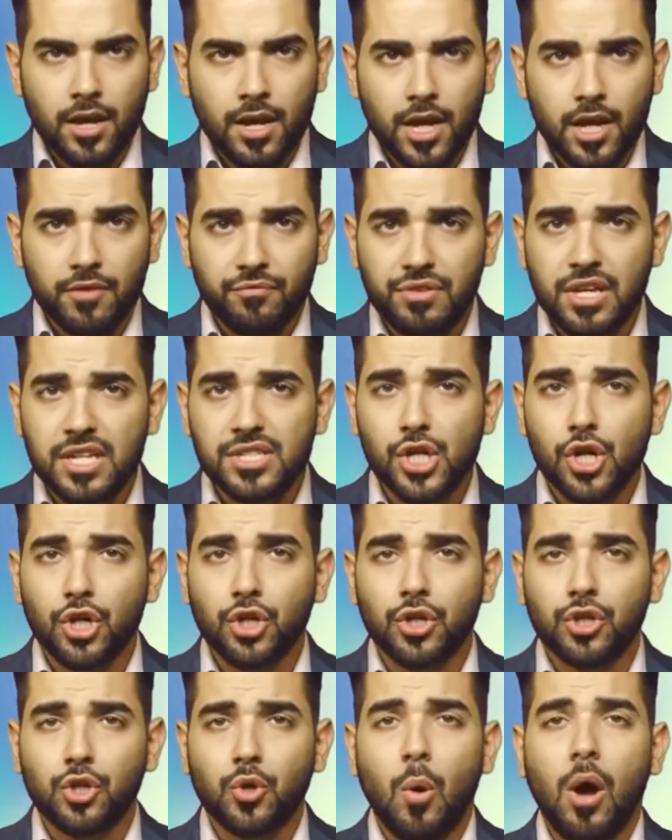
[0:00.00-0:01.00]
If these are
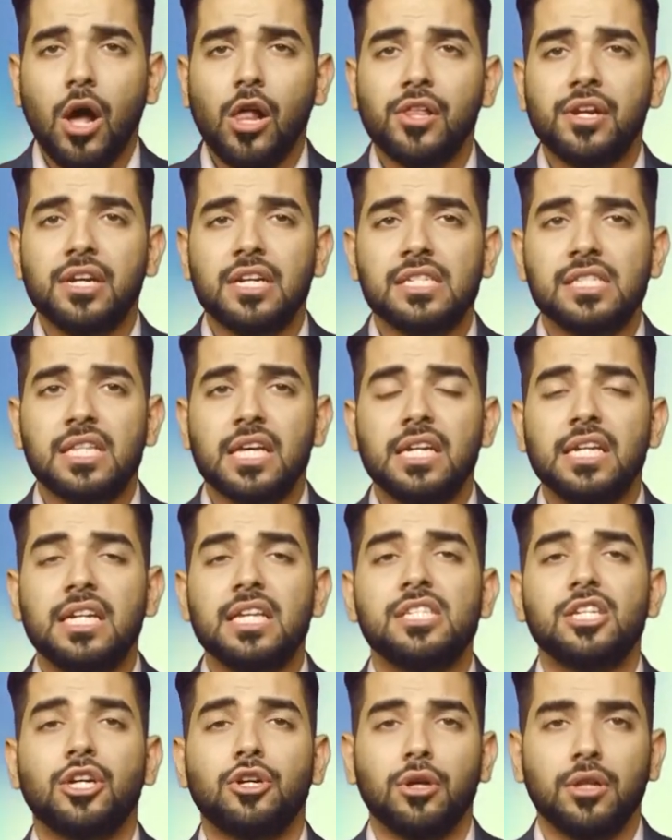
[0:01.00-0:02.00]
good qualities, then it
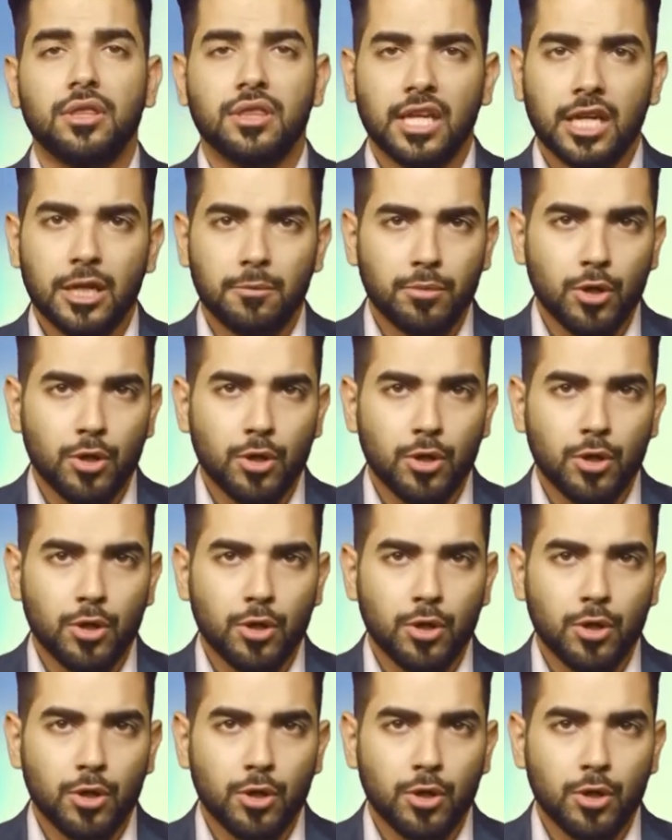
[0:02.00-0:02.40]
is a good thing.